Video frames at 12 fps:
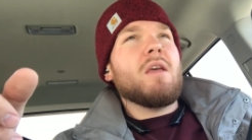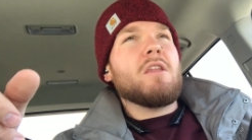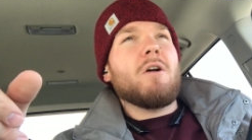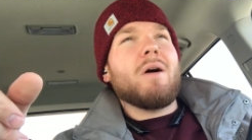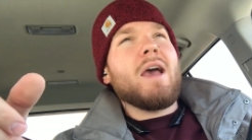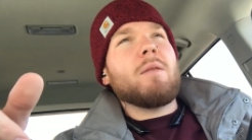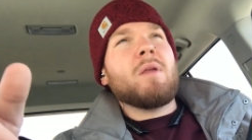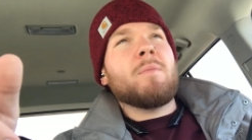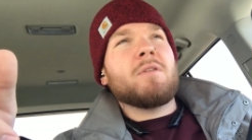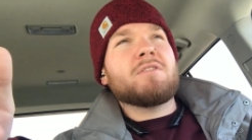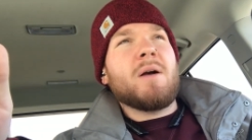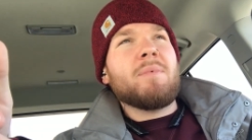You know, I had
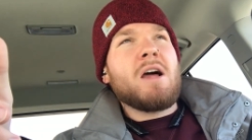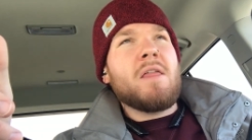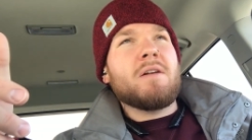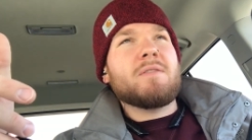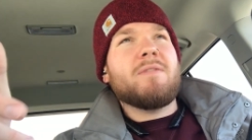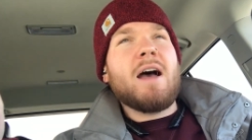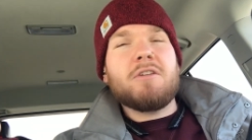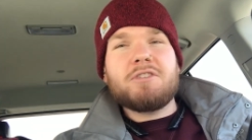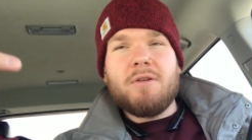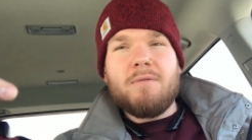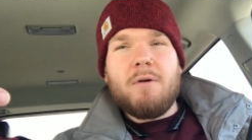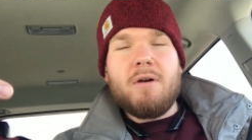people jumping on there
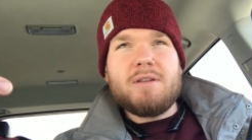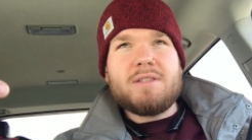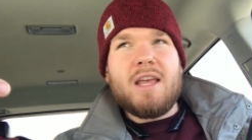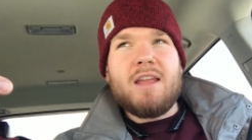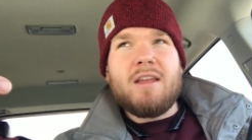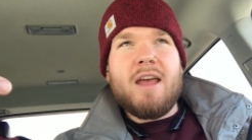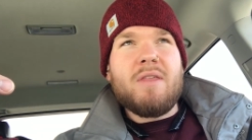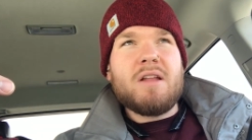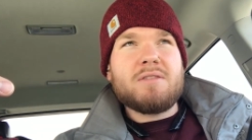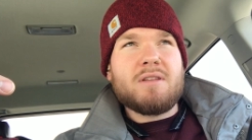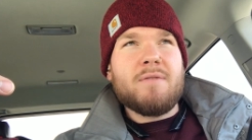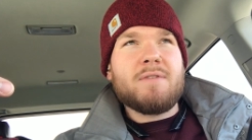vouching for it, saying, yeah,
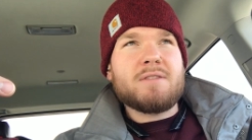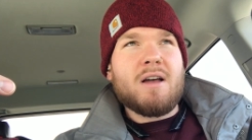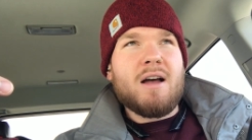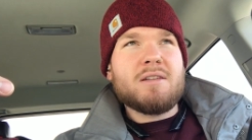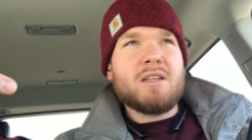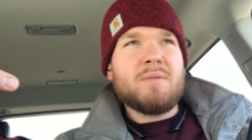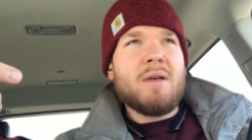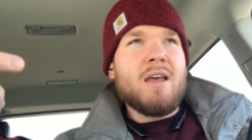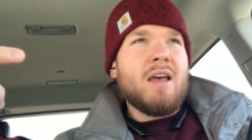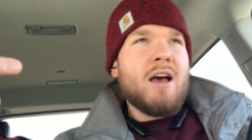that stuff is awesome.